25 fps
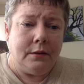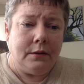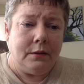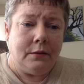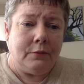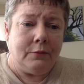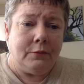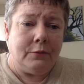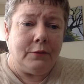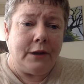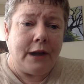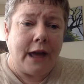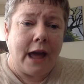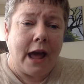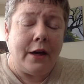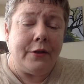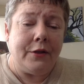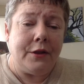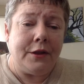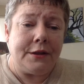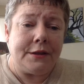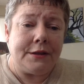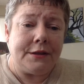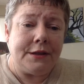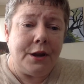For now
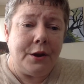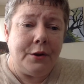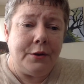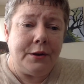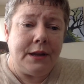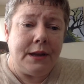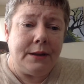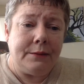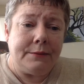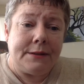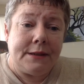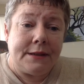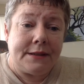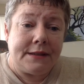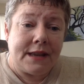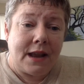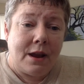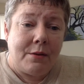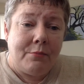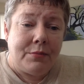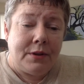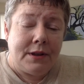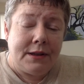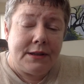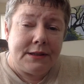the snow gives a
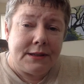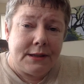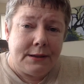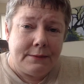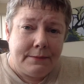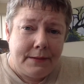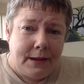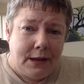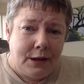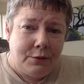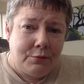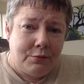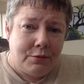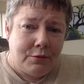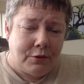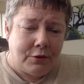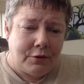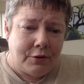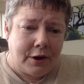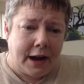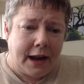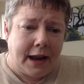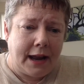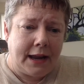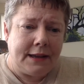semblance of equal
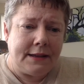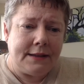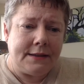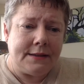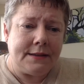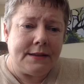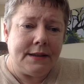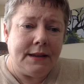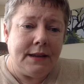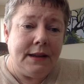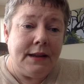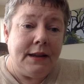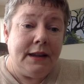grace.